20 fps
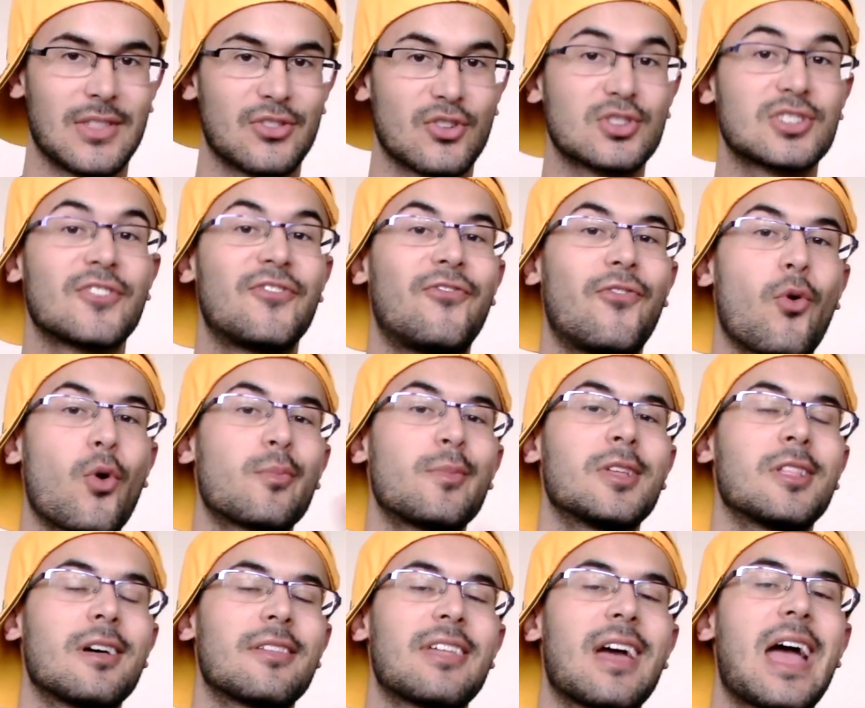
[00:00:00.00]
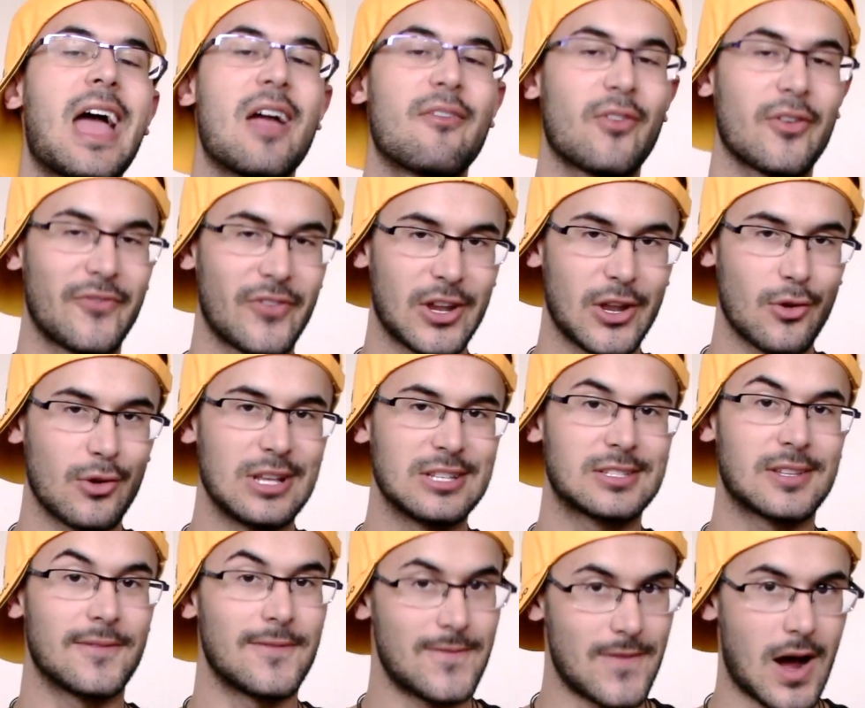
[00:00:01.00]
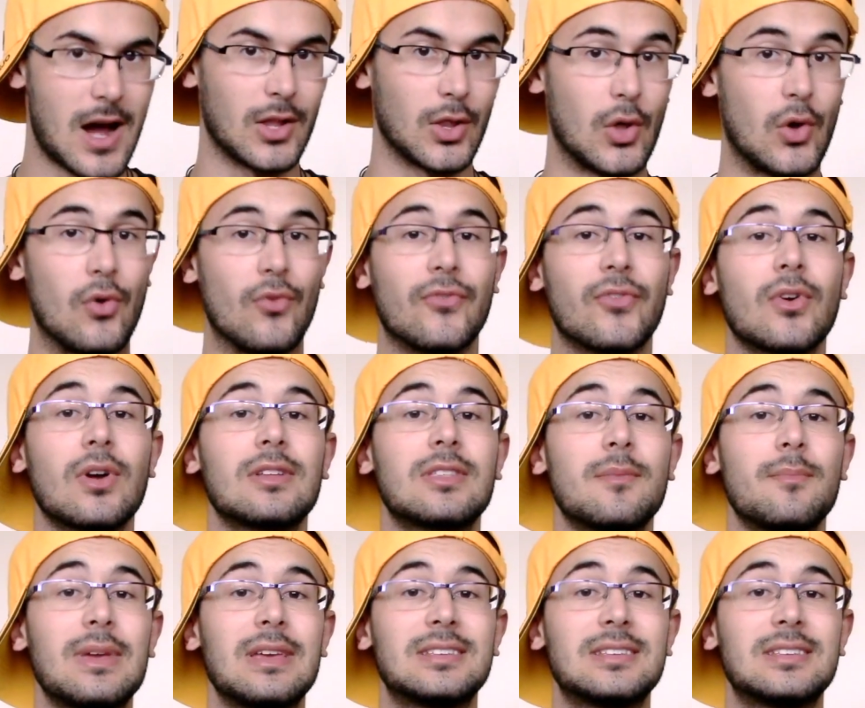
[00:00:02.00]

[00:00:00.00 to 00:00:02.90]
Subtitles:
There's a formula that every video needs to follow for it to be